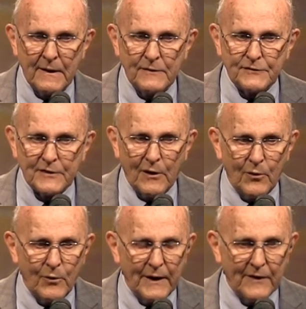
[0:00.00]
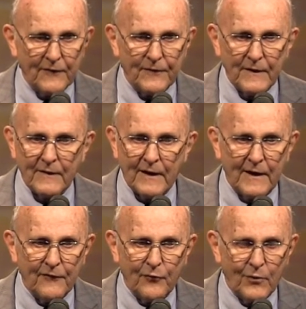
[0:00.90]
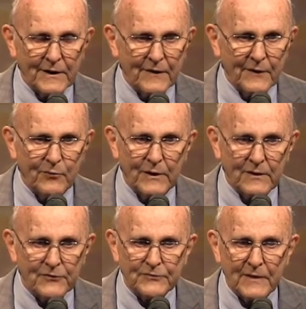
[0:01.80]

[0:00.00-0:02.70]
So if one of the wheels